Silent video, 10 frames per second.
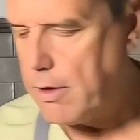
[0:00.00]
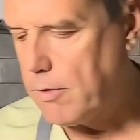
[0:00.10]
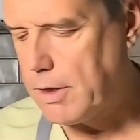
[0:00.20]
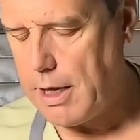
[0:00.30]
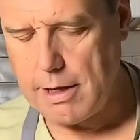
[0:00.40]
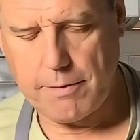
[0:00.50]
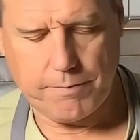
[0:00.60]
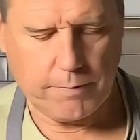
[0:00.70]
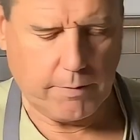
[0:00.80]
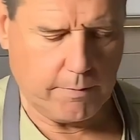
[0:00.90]
Okay,
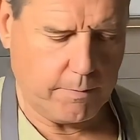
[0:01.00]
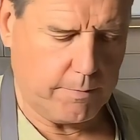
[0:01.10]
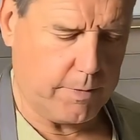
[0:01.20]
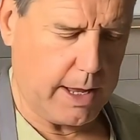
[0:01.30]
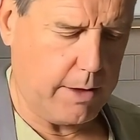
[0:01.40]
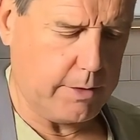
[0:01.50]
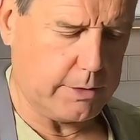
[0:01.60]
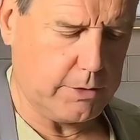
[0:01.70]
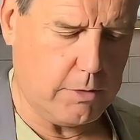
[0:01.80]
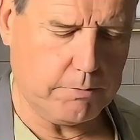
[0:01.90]
flour the
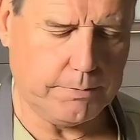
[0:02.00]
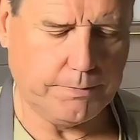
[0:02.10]
top.